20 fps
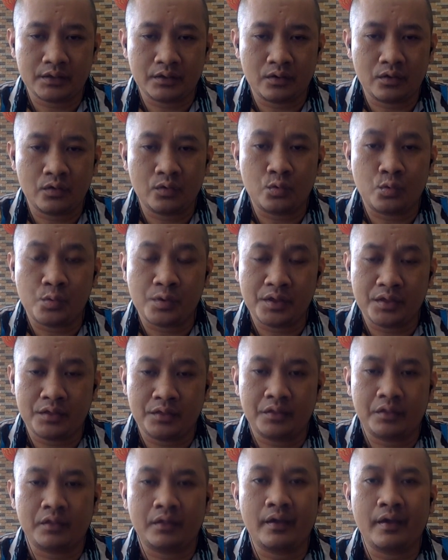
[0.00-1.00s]
or
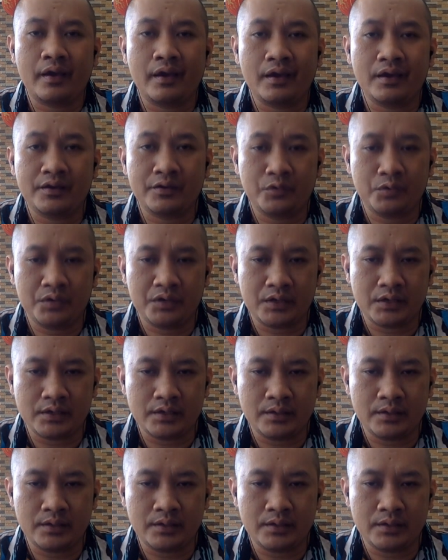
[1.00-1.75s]
with equity.